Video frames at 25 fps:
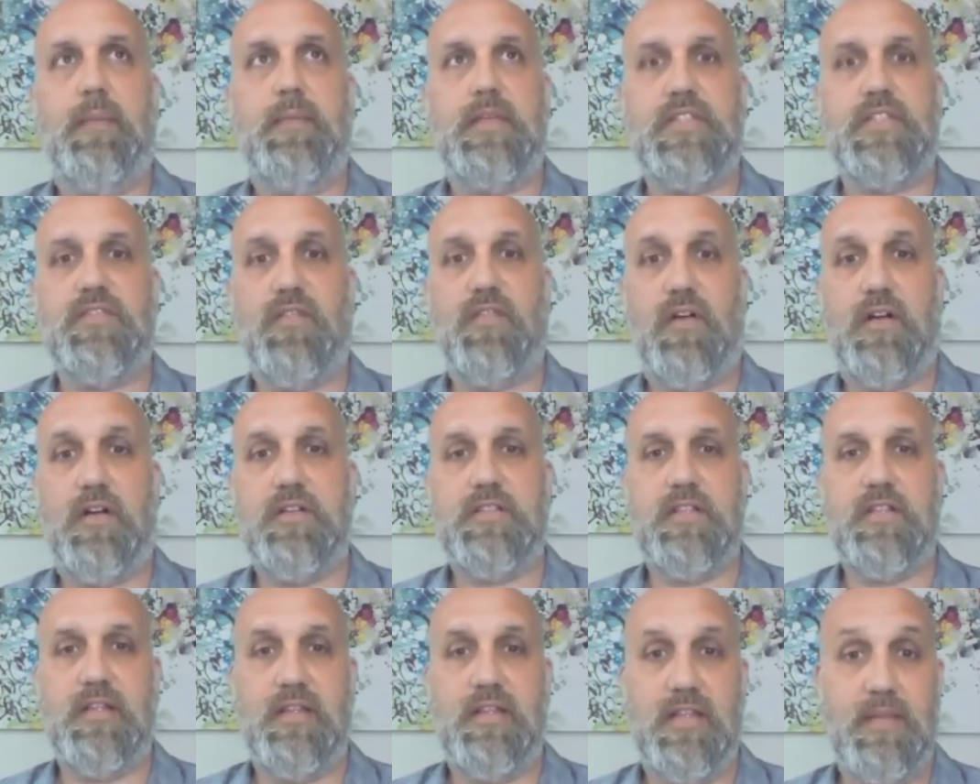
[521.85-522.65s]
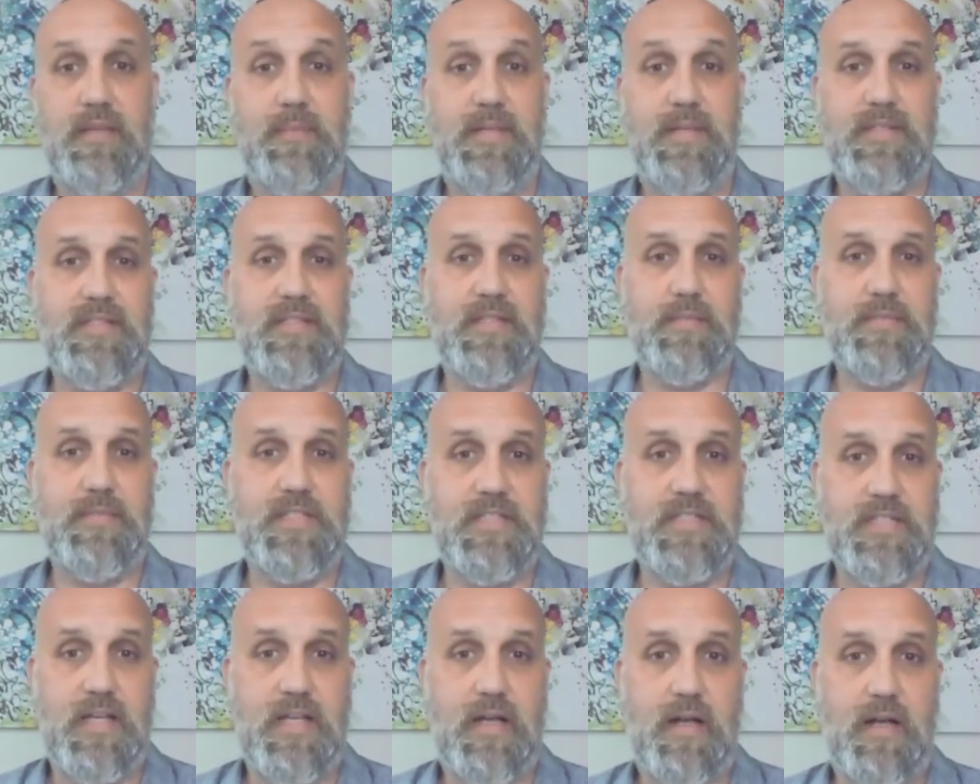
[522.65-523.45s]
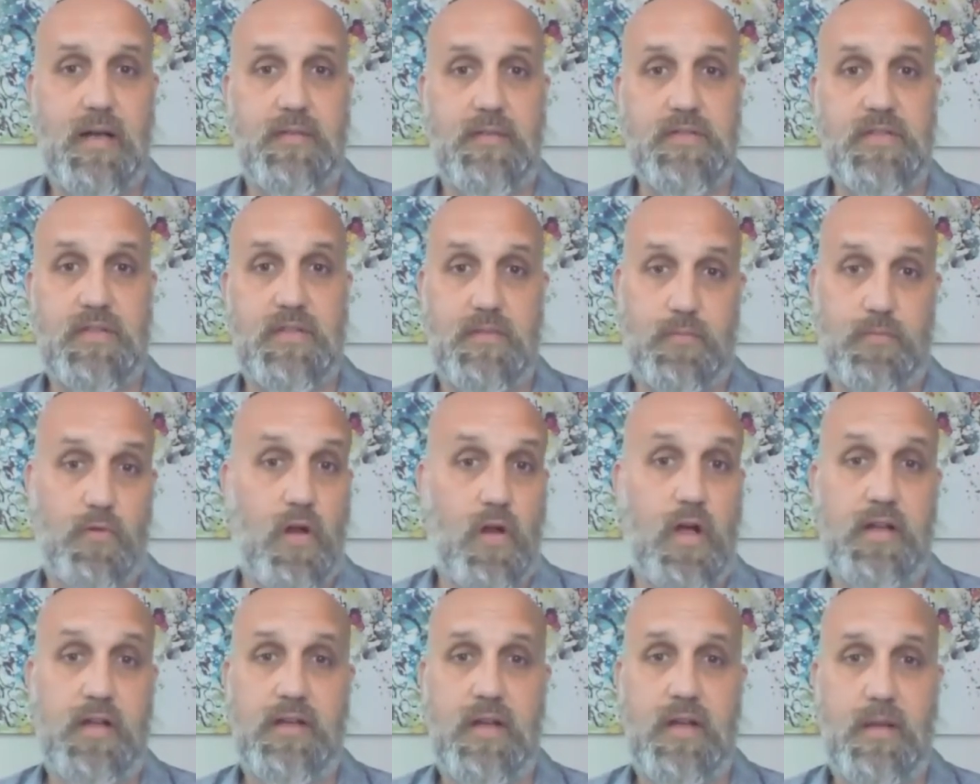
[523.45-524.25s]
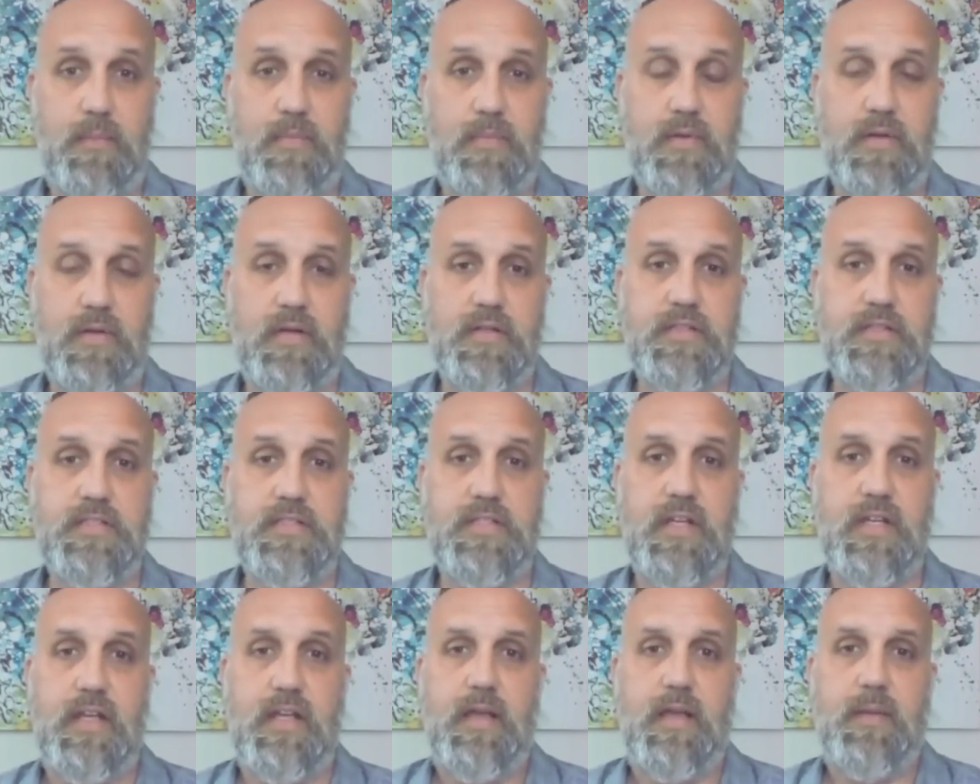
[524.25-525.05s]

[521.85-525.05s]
as far as the limits themselves, the raw numbers,